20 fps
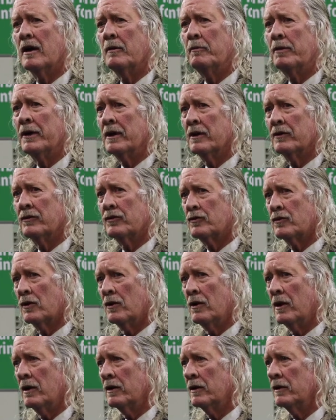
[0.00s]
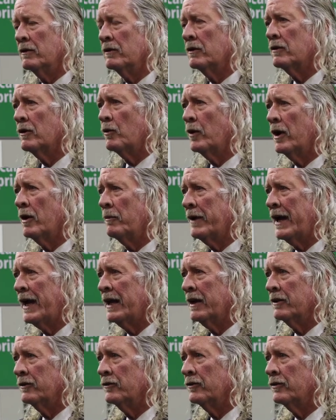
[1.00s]
been as strong or well
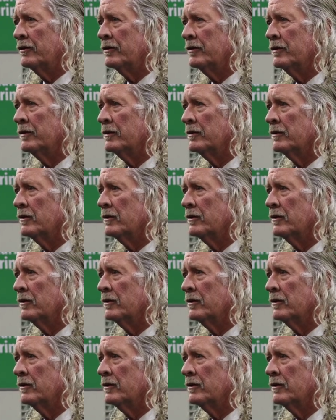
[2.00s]
managed